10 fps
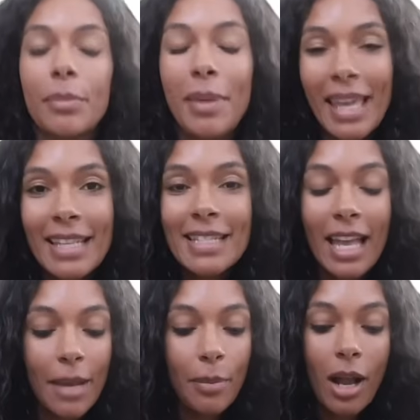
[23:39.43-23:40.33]
the pants
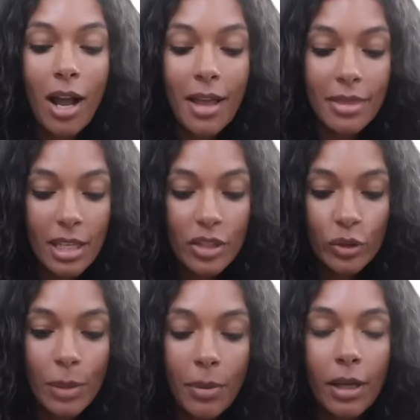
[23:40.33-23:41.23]
that I brought on this
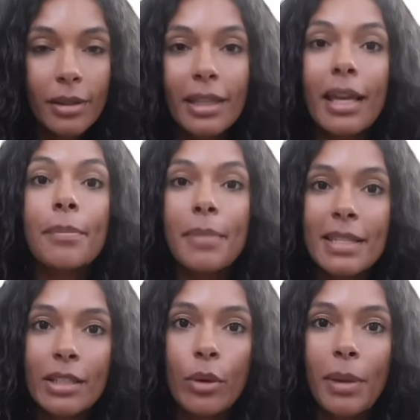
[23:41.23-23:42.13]
trip are the
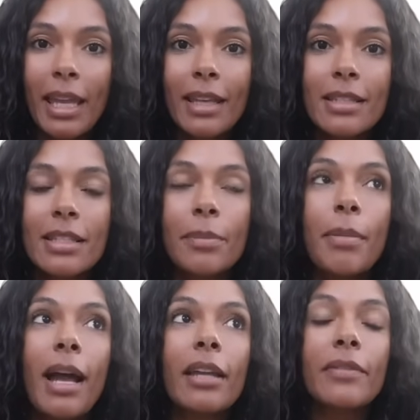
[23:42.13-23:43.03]
Abisco pants
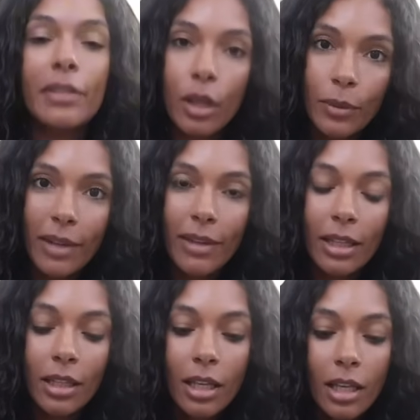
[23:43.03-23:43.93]
by
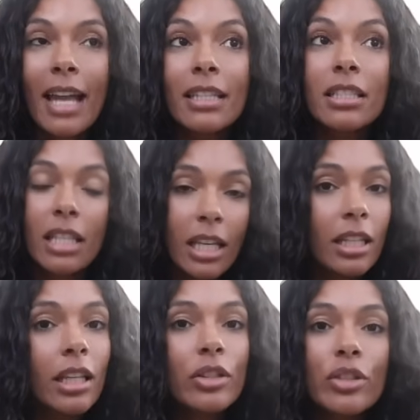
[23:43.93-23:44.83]
Fjallraven. I
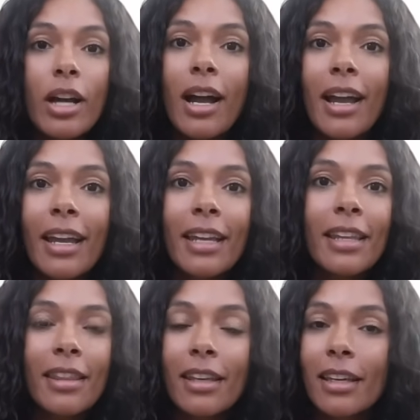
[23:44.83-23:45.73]
did
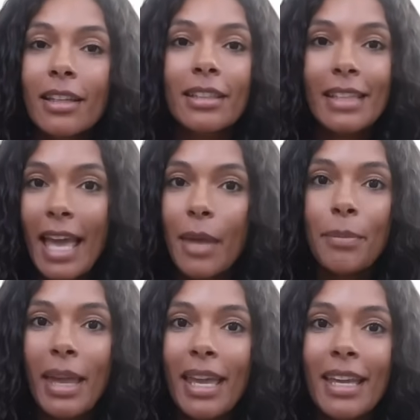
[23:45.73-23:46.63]
try the
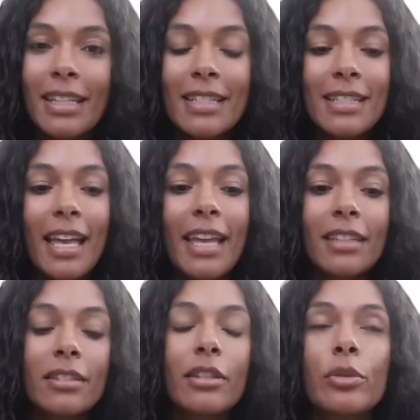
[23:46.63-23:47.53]
Keb pants
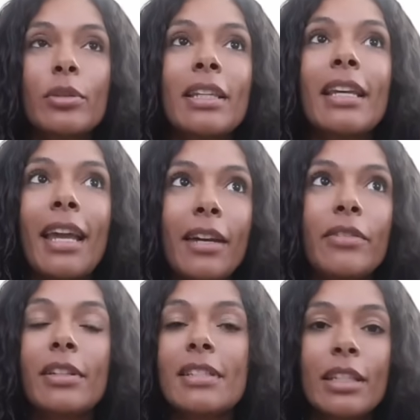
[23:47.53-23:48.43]
that literally
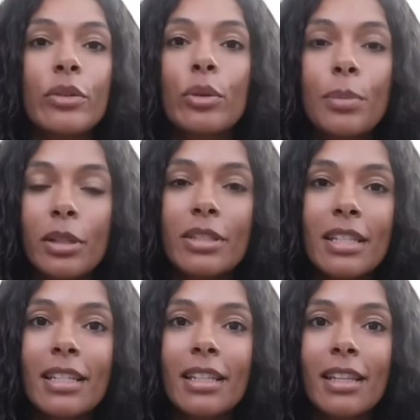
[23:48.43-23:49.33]
every single
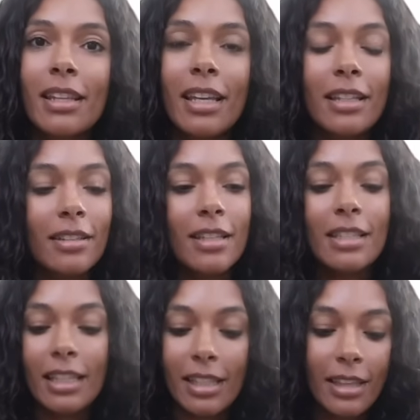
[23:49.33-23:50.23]
person that
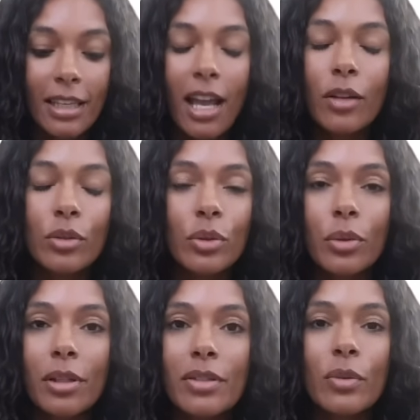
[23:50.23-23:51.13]
does anything
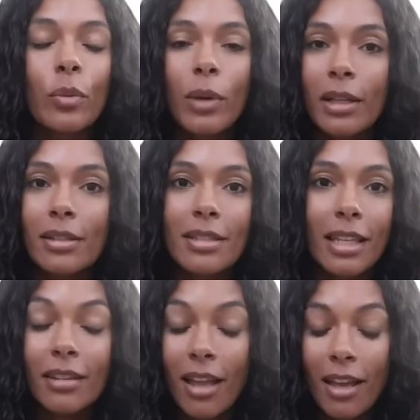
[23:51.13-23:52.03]
outdoors wears
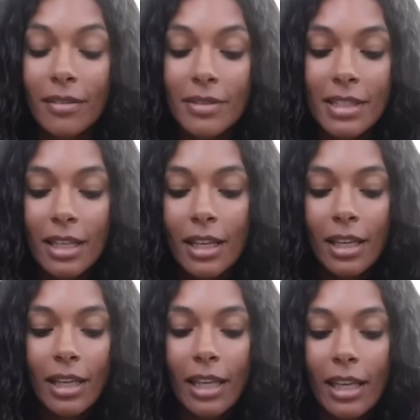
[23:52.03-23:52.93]
and loves,
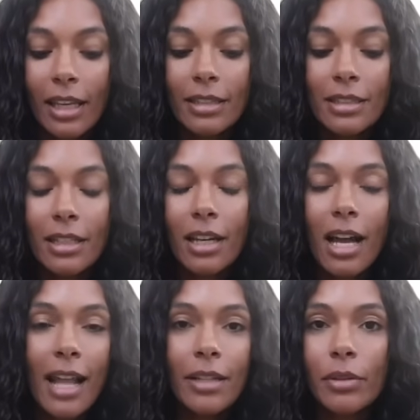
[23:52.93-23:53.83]
and
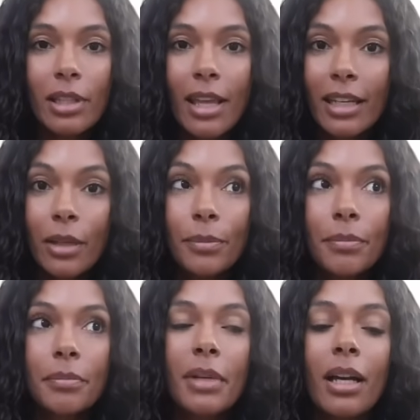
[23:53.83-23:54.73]
I didn't really like them.